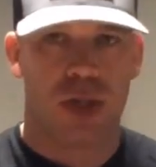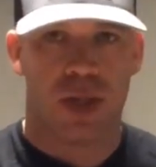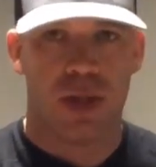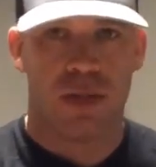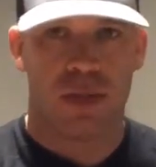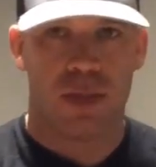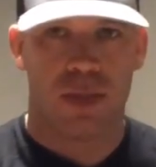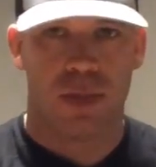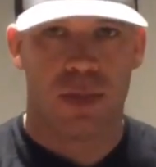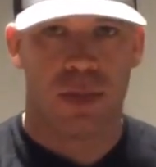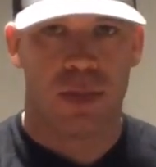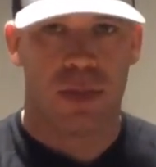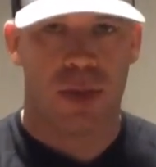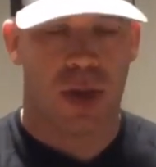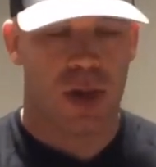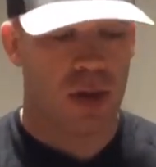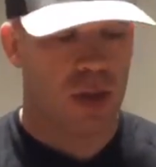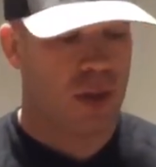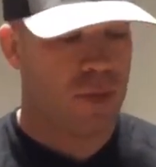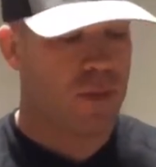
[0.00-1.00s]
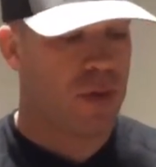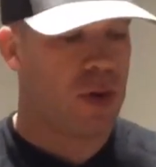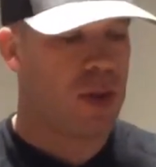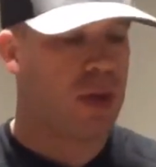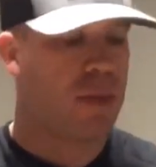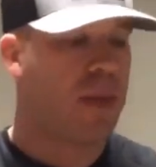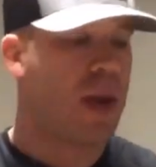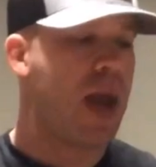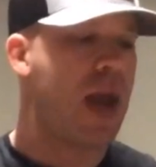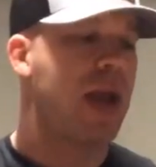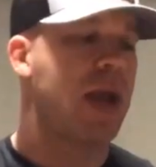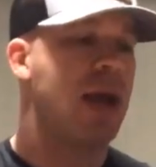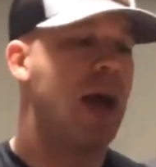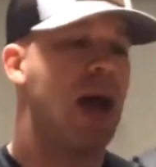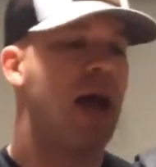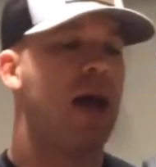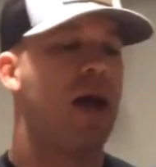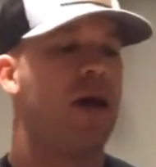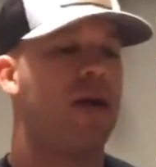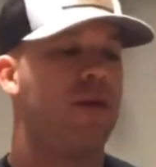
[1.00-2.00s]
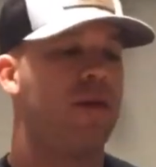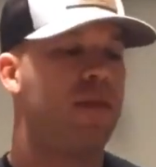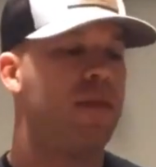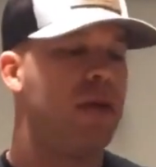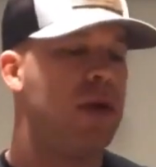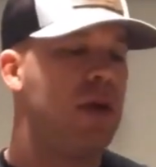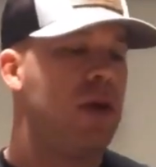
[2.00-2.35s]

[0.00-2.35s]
it on the front of the pack. I have